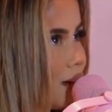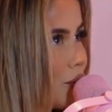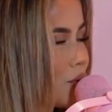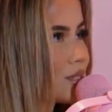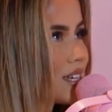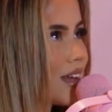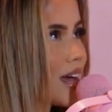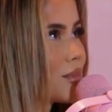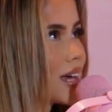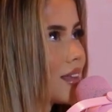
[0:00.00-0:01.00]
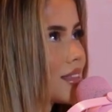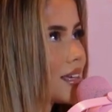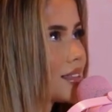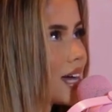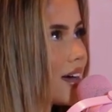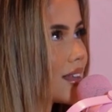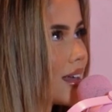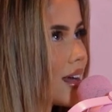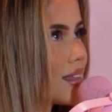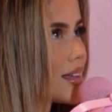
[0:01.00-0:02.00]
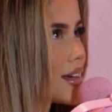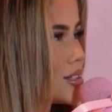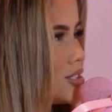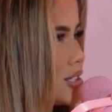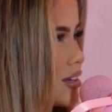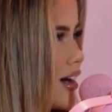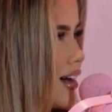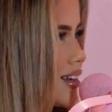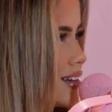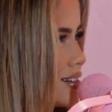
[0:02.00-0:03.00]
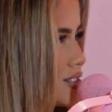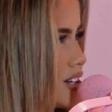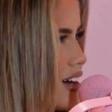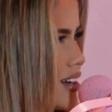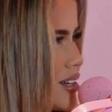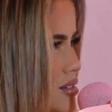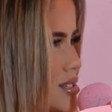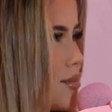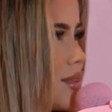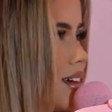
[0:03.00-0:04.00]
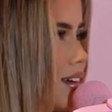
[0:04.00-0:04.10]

what was her name again? The Italian lady, I think like Giardi or something.